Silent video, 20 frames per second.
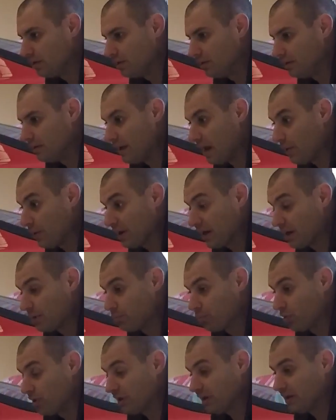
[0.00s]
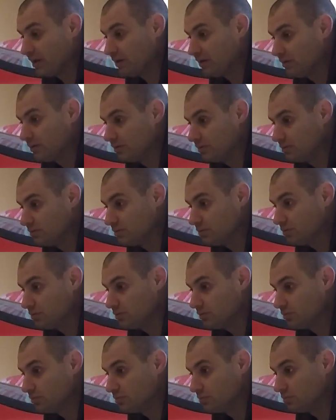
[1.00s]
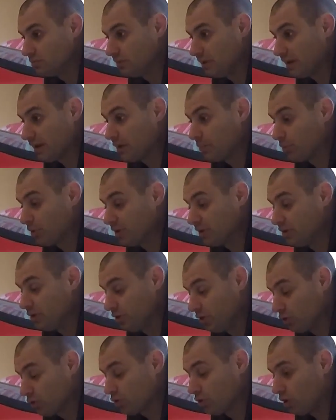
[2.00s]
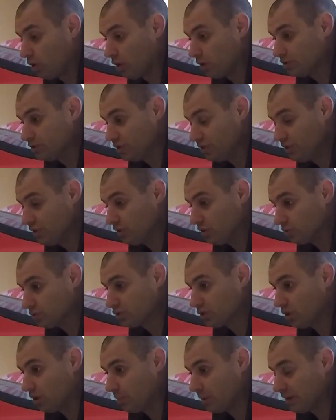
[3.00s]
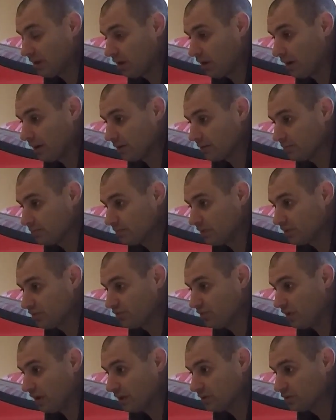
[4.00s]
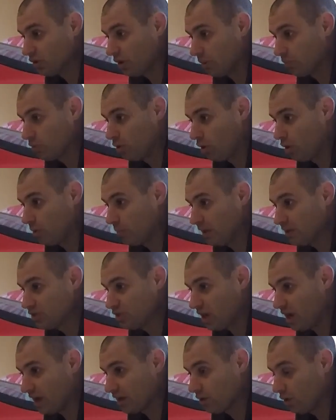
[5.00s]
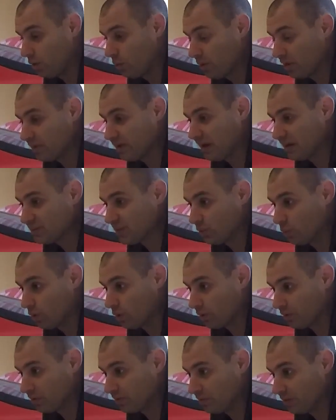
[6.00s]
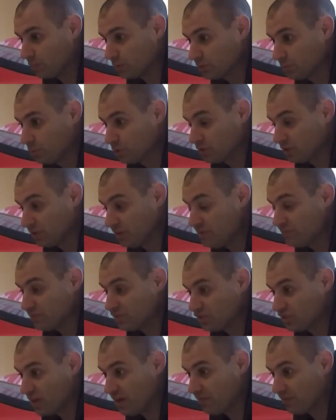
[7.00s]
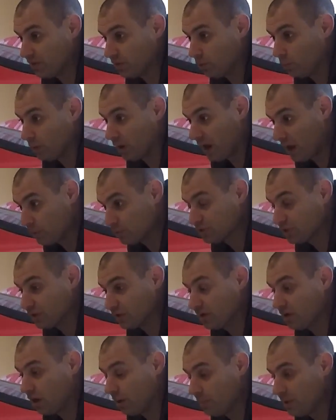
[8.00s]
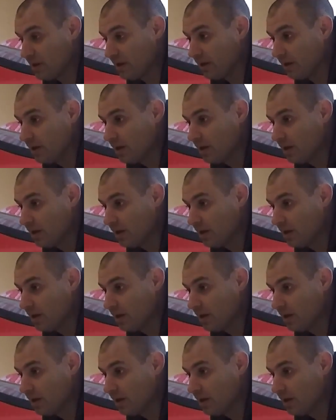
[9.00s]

now I got to bring it. Now I got to bring your car to you. So I'm like, all right, that's fine. So I'm calling my job. I called one of the guys I work with. They were supposed to leave at 7 when I was going to come in.